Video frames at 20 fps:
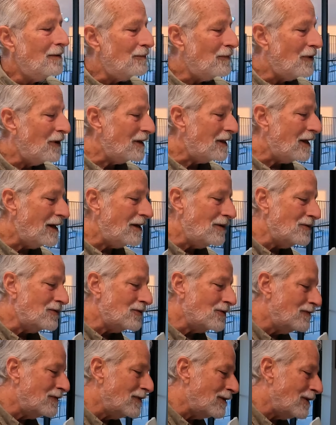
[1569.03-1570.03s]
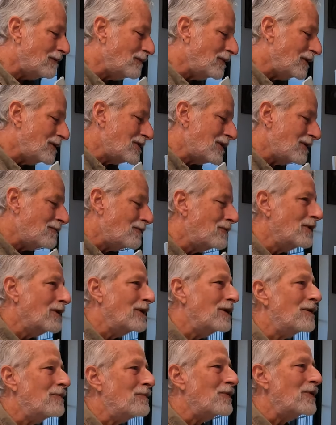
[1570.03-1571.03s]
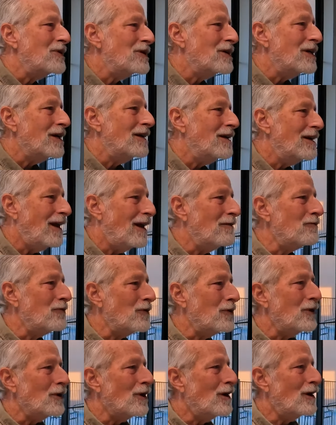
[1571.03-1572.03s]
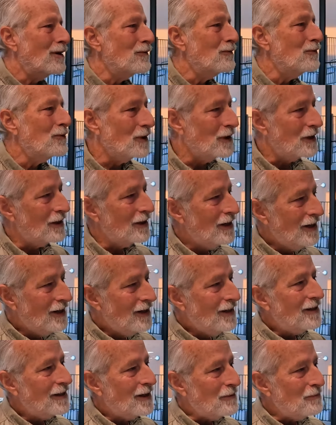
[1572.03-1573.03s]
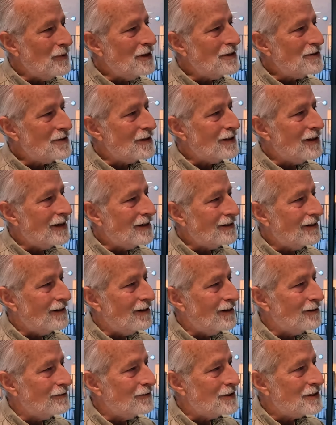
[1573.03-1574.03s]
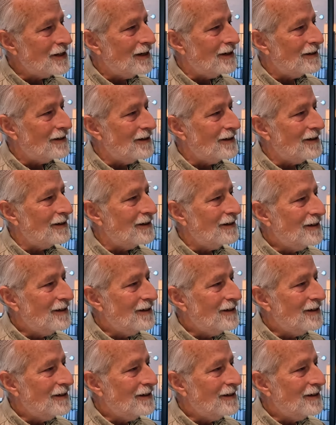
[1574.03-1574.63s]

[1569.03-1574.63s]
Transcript: Martin, thank you so very much. Thank I really you. appreciate it, and for your hard work. Oh, yeah. That means a lot to all of us out there.